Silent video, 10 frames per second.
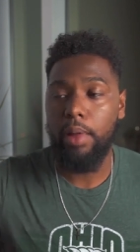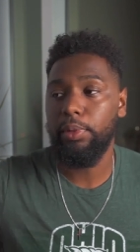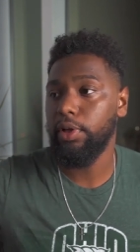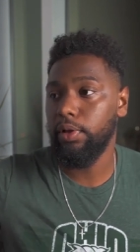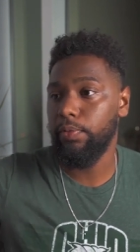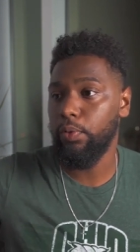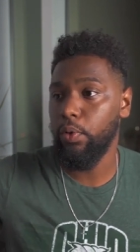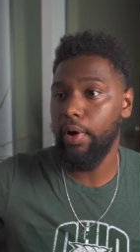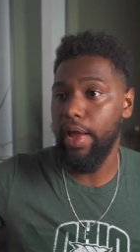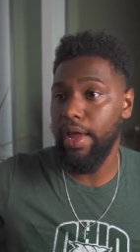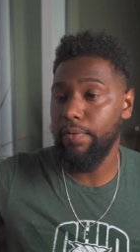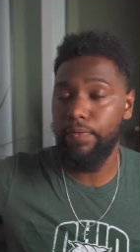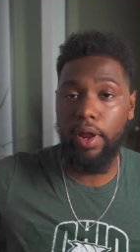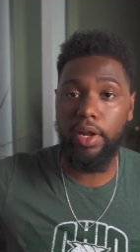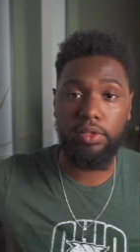I'm looking for a
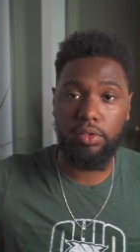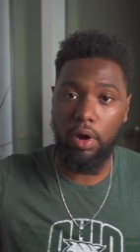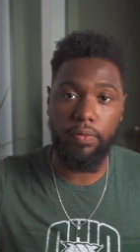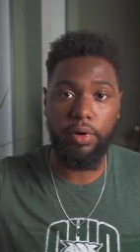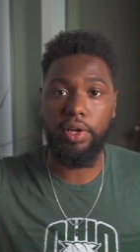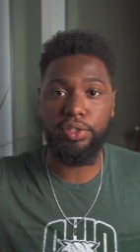front-end software